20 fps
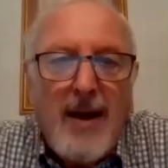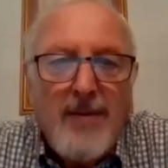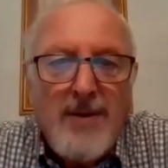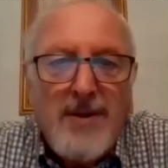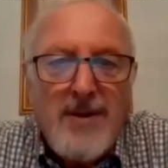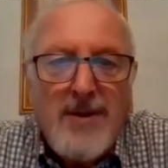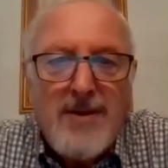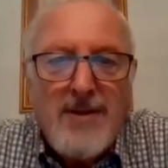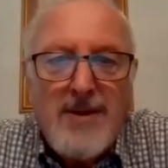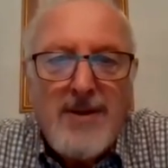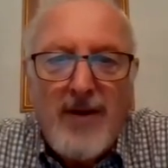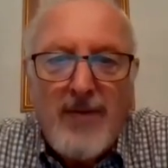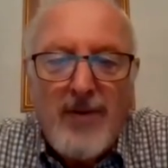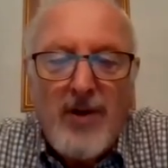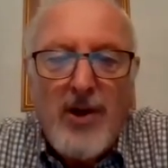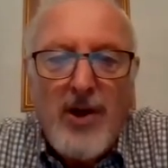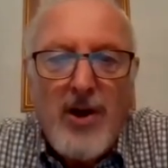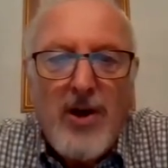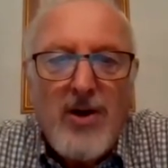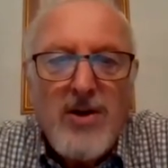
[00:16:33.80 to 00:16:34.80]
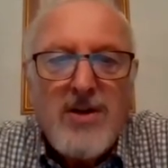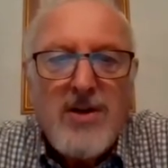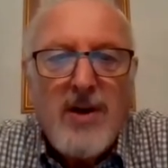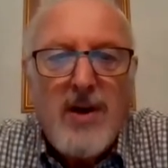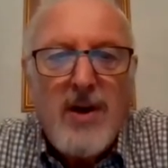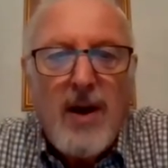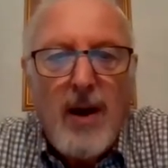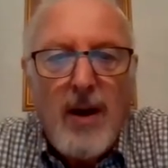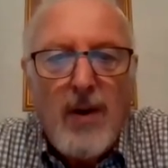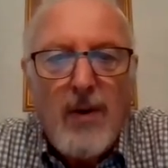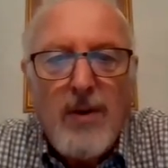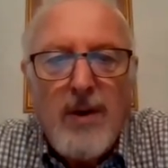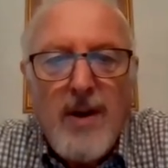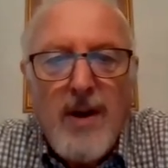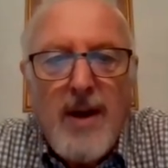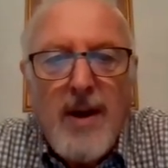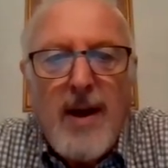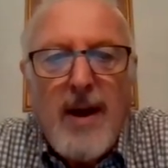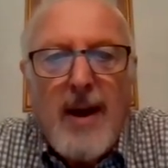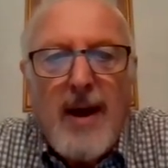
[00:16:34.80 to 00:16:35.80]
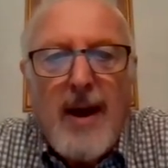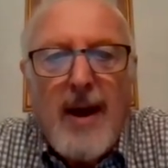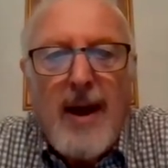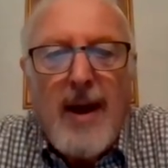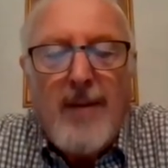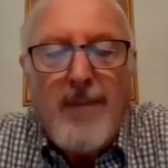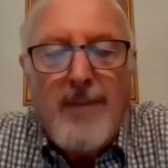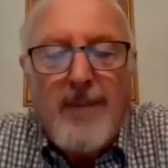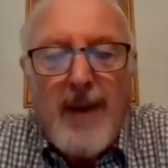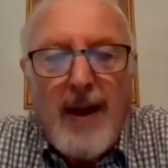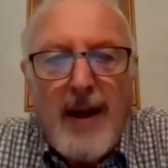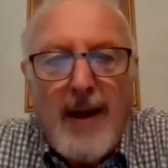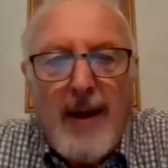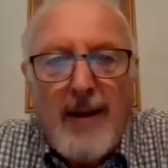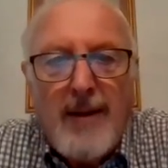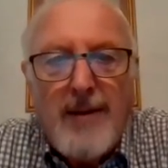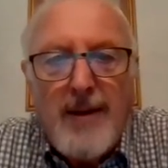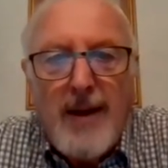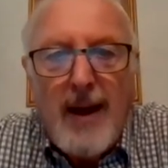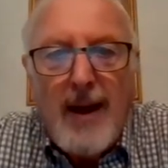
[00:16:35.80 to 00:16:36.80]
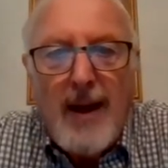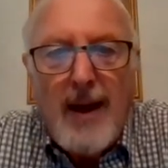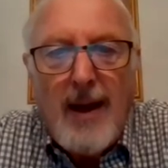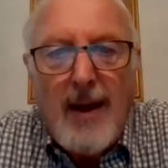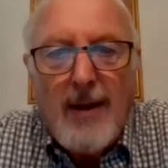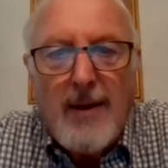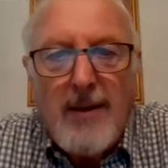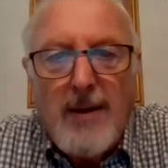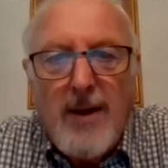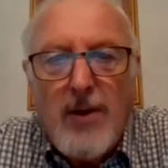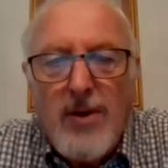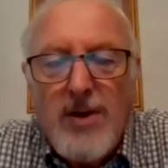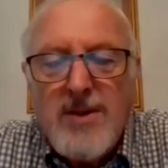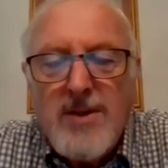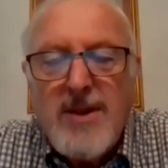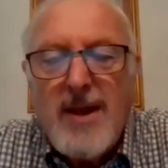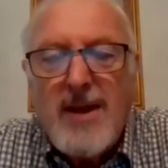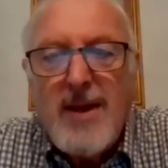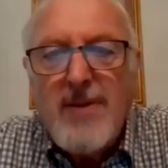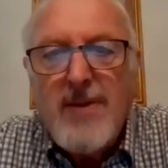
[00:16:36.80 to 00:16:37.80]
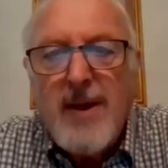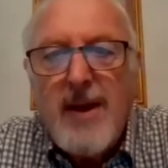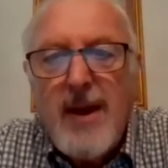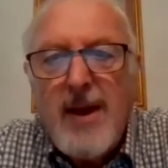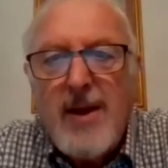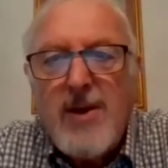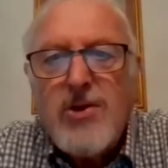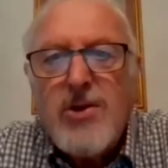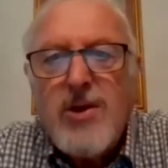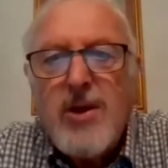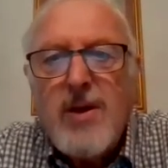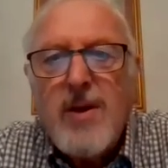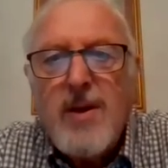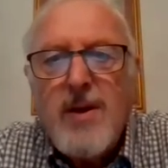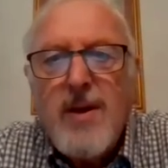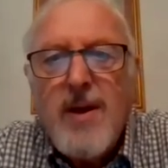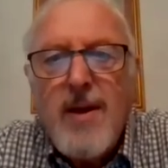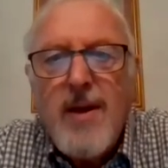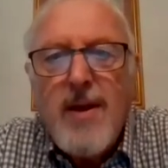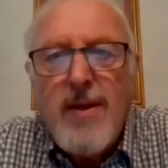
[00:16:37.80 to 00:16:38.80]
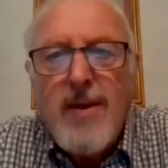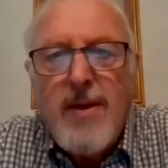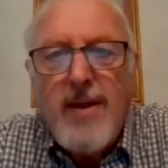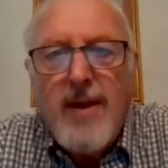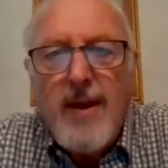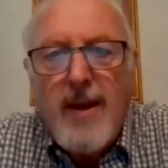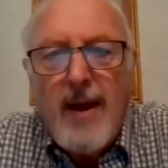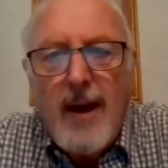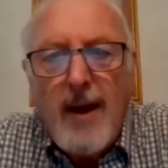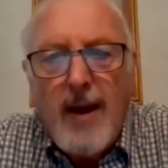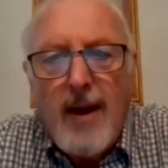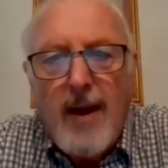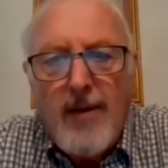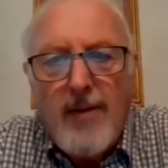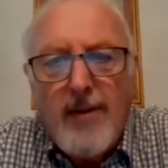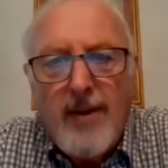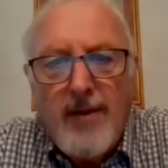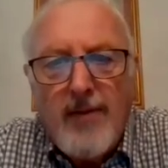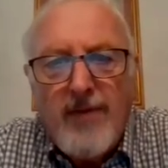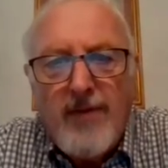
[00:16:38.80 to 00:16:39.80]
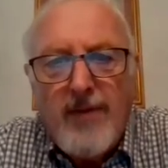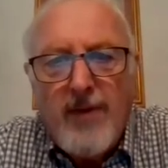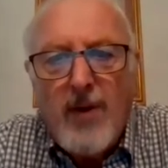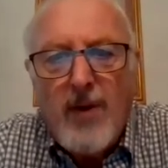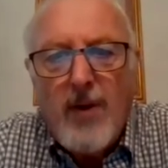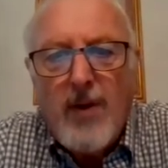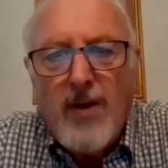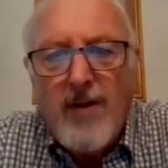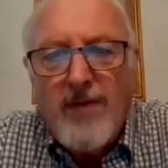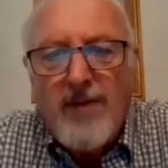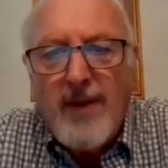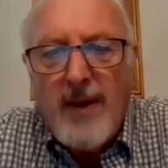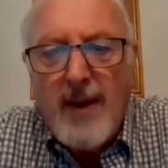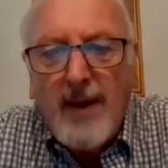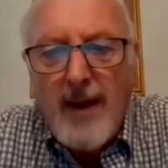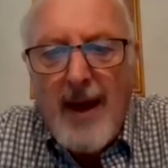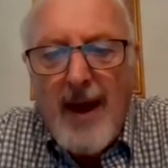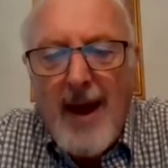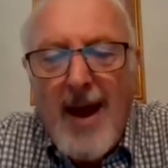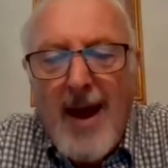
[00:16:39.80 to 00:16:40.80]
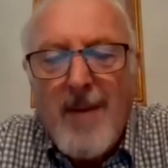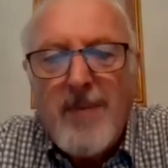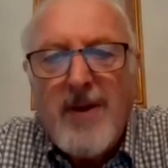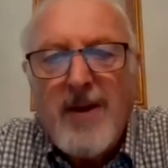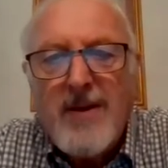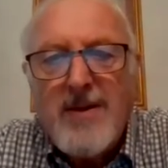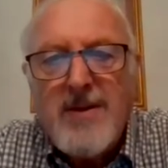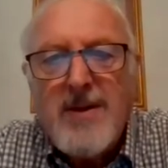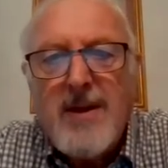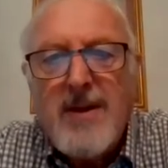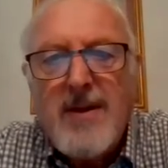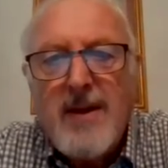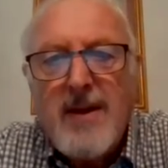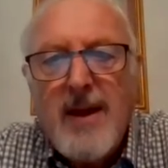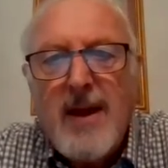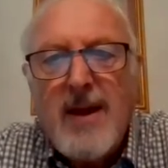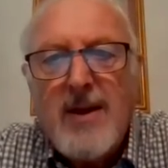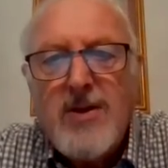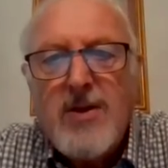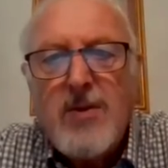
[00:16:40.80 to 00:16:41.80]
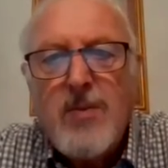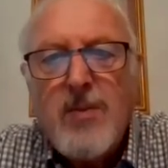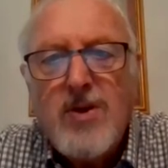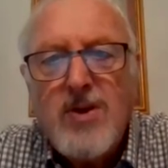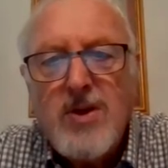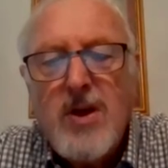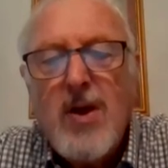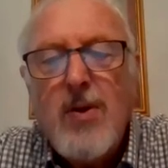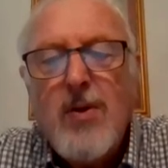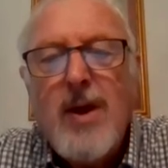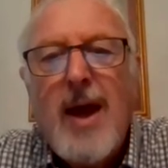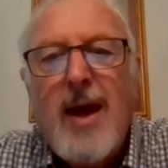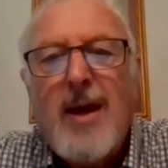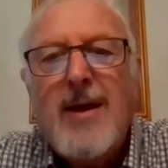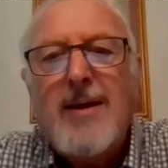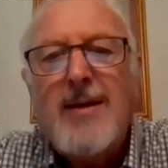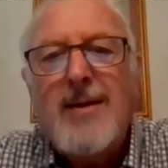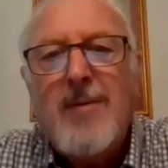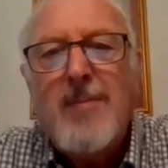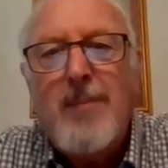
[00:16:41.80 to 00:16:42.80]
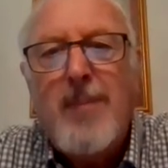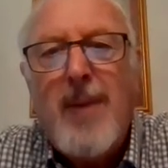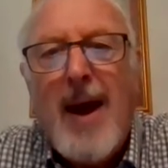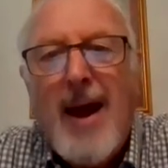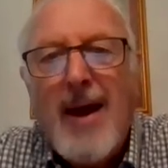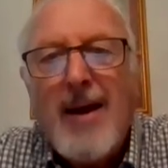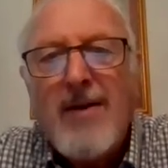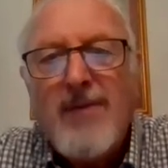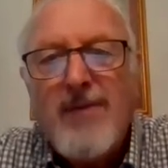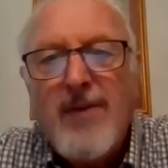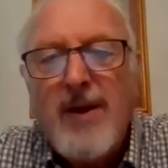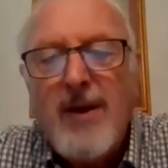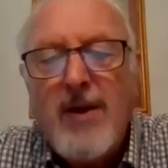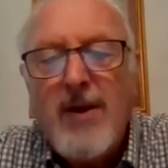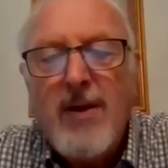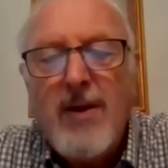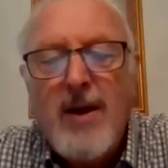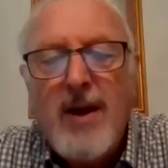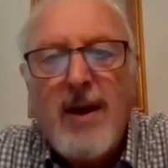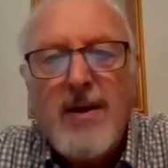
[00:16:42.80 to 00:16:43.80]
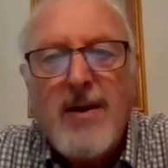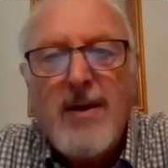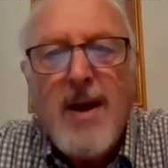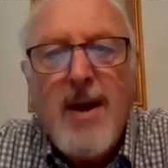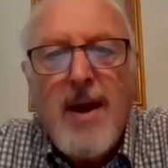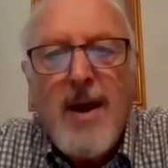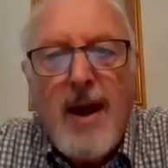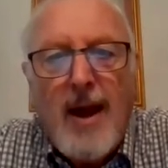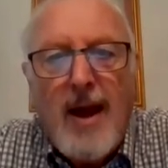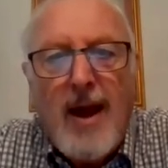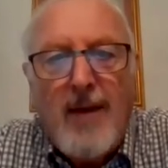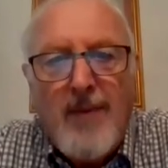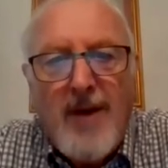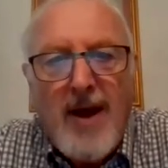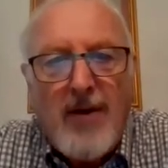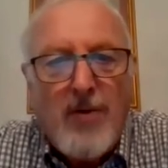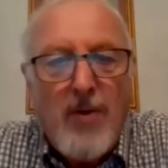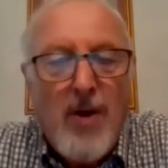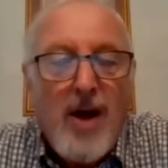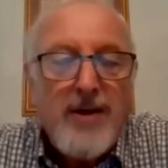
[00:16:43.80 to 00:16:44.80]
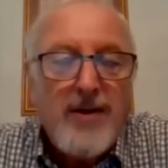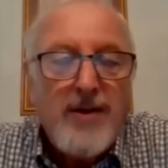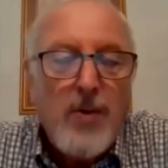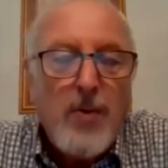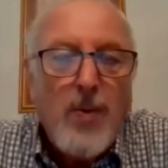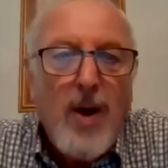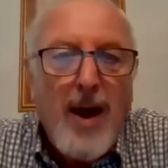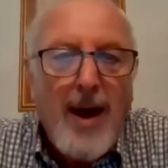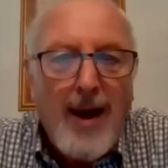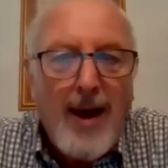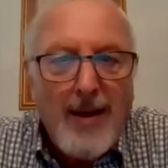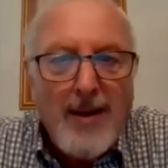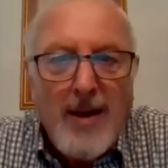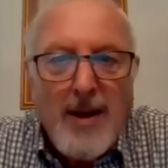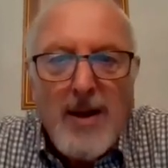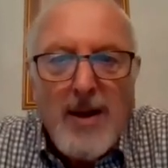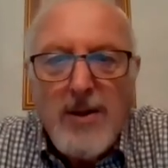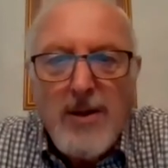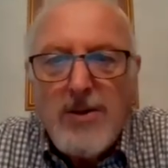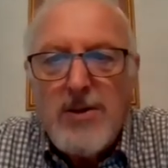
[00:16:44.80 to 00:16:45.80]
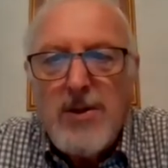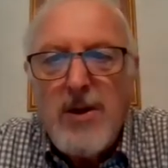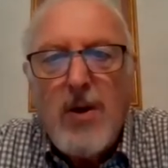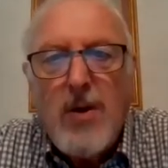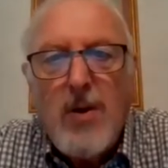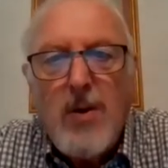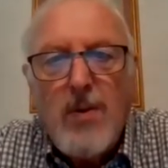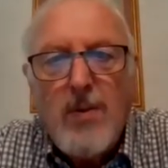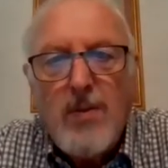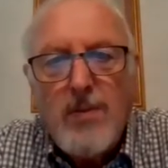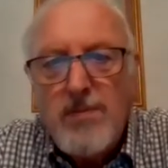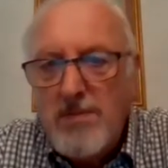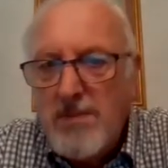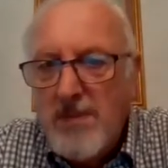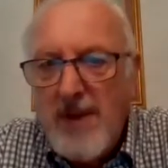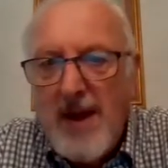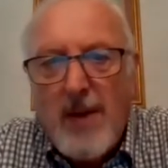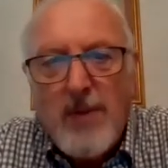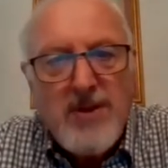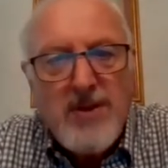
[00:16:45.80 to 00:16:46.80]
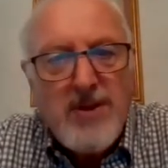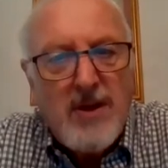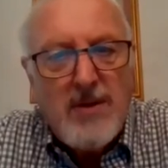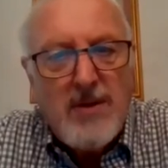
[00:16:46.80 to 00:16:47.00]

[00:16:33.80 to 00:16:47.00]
several years ago. And I noticed that in the kitchen, the floor of the cabinet in the kitchen, which located at the back of the unit, had rotted away. So that was